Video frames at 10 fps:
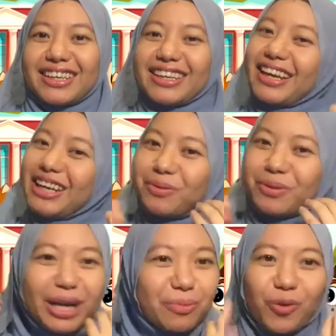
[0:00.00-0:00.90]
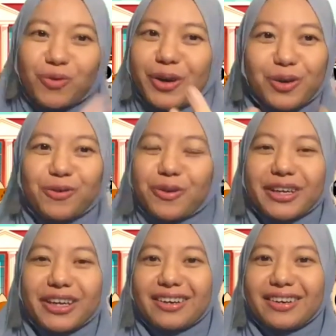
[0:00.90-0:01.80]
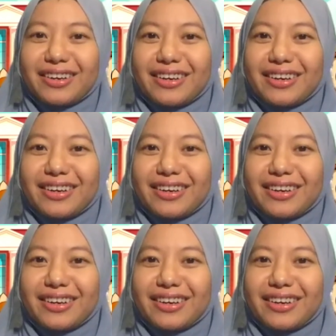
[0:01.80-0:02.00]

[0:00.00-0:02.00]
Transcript: then it will come over and over again.